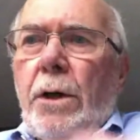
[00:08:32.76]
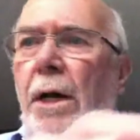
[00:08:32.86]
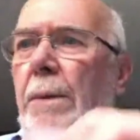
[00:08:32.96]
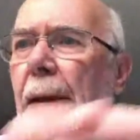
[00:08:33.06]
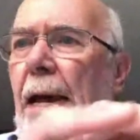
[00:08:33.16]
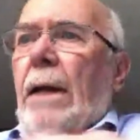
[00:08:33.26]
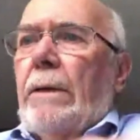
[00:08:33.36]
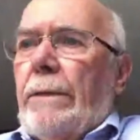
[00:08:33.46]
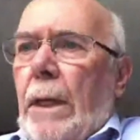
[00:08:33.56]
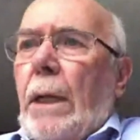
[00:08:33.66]
automatic
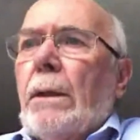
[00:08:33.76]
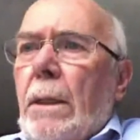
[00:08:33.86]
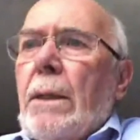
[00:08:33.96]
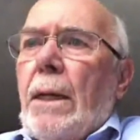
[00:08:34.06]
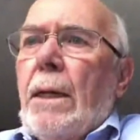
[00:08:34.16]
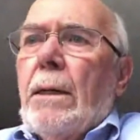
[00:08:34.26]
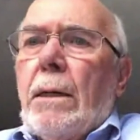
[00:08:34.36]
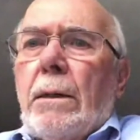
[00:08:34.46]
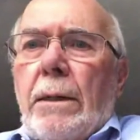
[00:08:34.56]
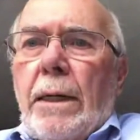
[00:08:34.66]
thing.
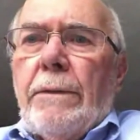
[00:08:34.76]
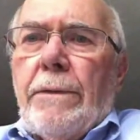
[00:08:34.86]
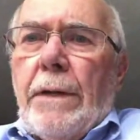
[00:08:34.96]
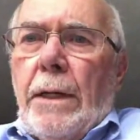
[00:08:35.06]
All right. Yeah, no,